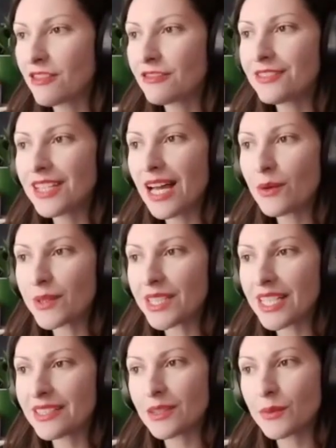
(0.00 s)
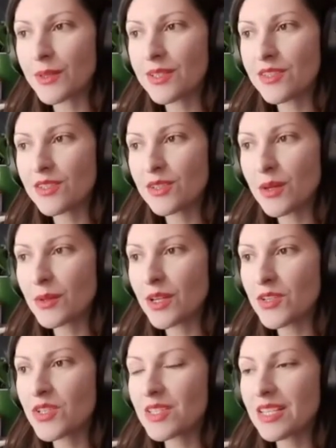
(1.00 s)
flower in the woods, though
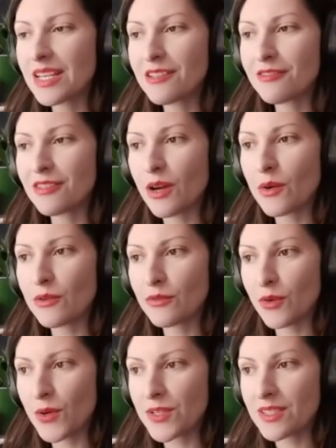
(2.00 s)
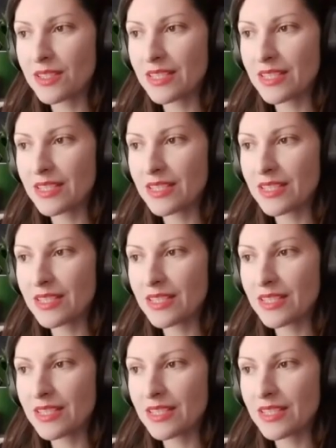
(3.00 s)
not just any flower, of course.